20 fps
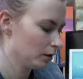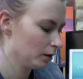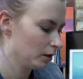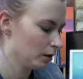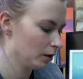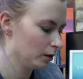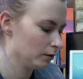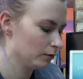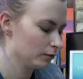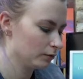
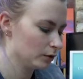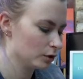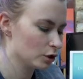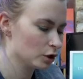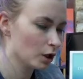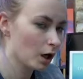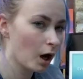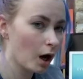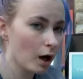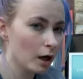if you
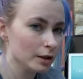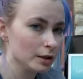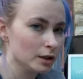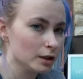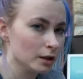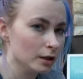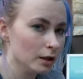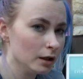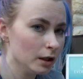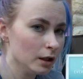charge
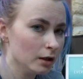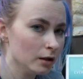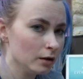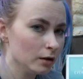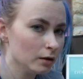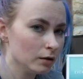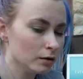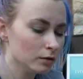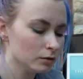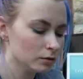it,
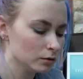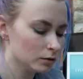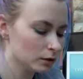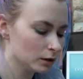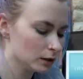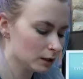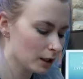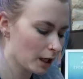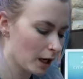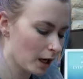
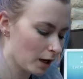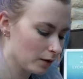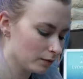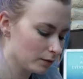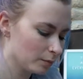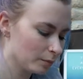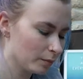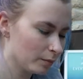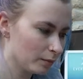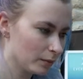does it have a,
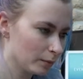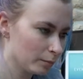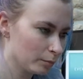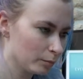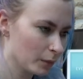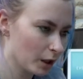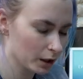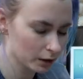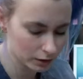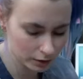
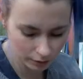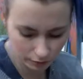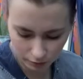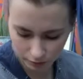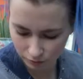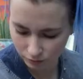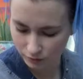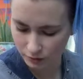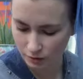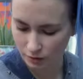I don't know
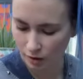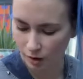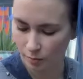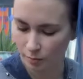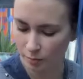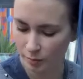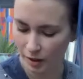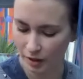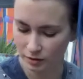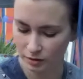if it's got a
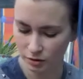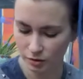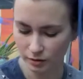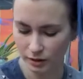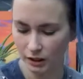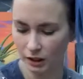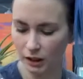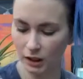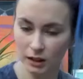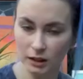
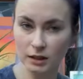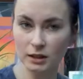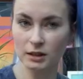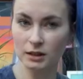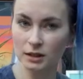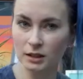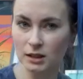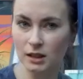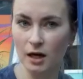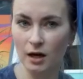battery
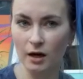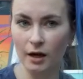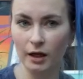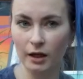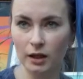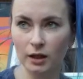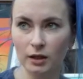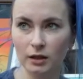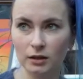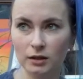
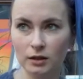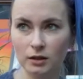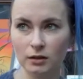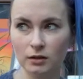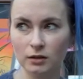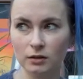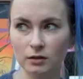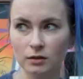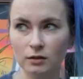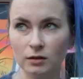inside
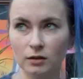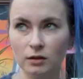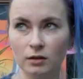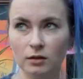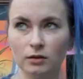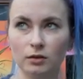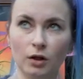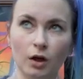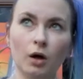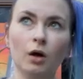
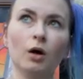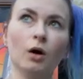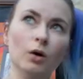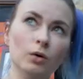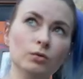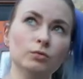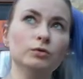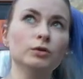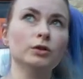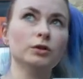that
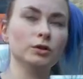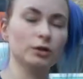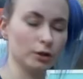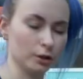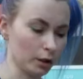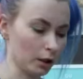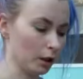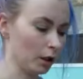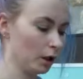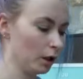holds
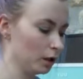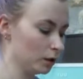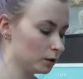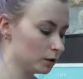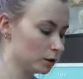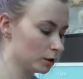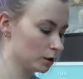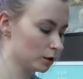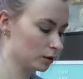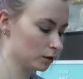
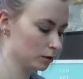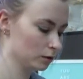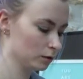charge.